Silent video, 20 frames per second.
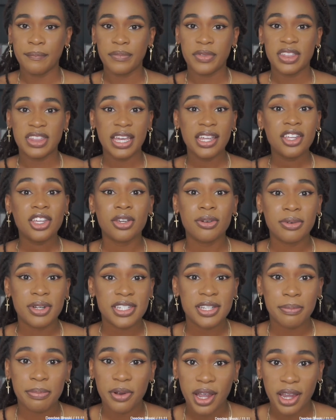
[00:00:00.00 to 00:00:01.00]
Thank you
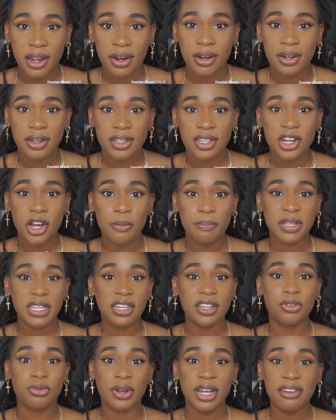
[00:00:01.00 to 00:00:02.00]
is a prayer.
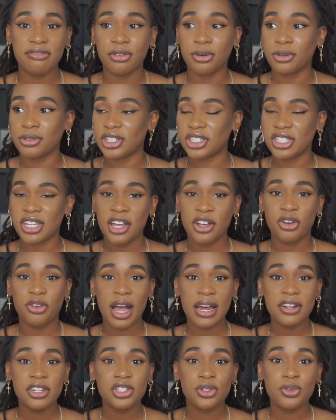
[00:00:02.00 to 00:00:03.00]
Being grateful. Just
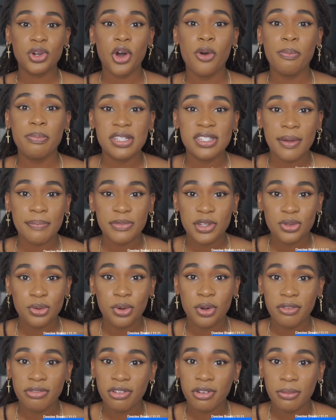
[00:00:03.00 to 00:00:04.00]
gratitude opens up the
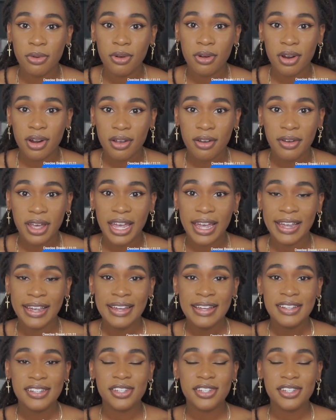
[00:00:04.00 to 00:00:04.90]
door for more, okay?